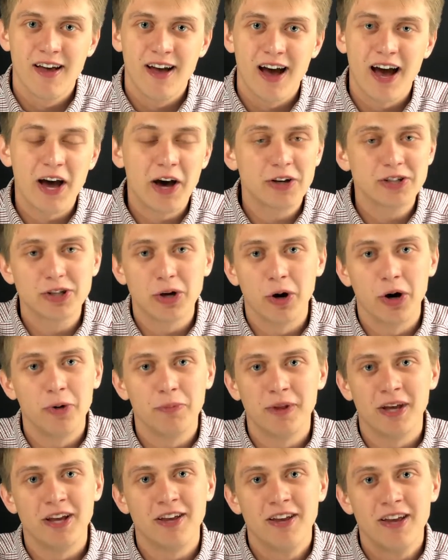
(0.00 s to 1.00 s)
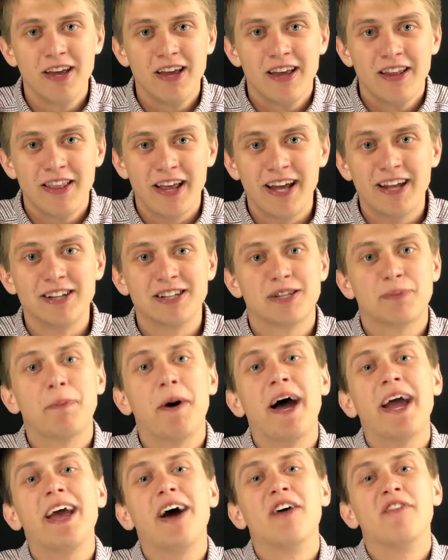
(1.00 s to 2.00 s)
I also hope that that in
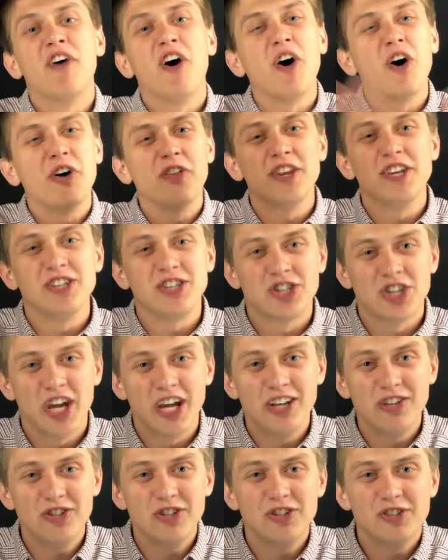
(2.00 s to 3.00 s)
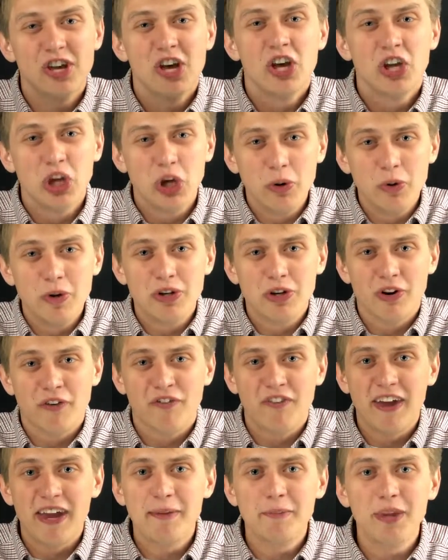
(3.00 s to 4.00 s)
spite of all these changes, you and your
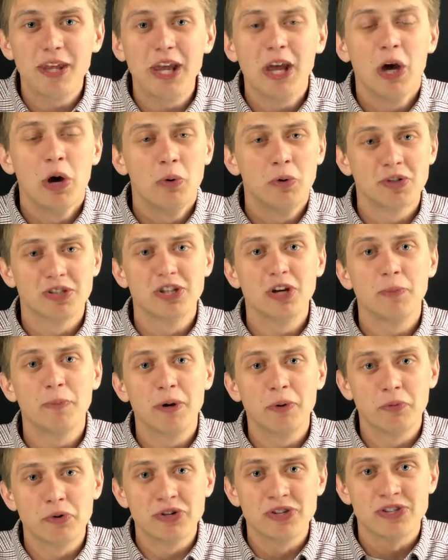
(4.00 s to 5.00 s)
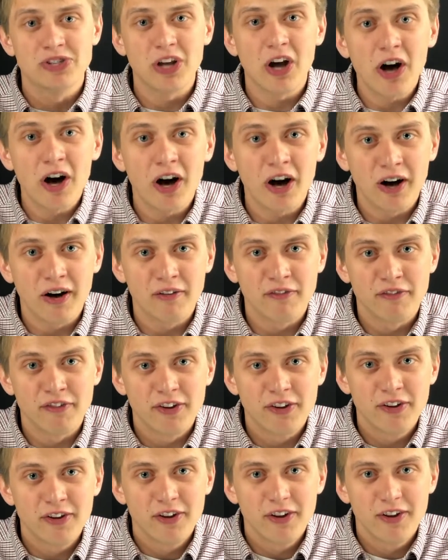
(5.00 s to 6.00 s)
family will still be resolved
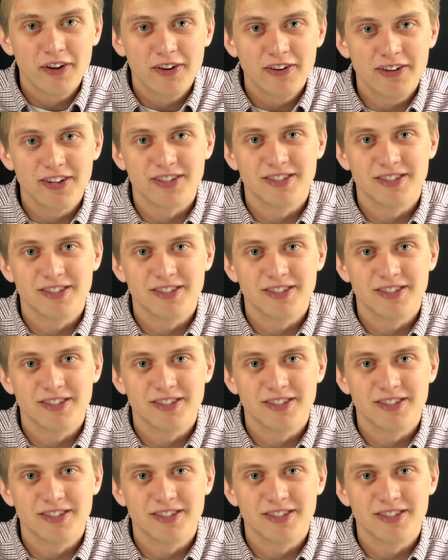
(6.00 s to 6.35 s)
to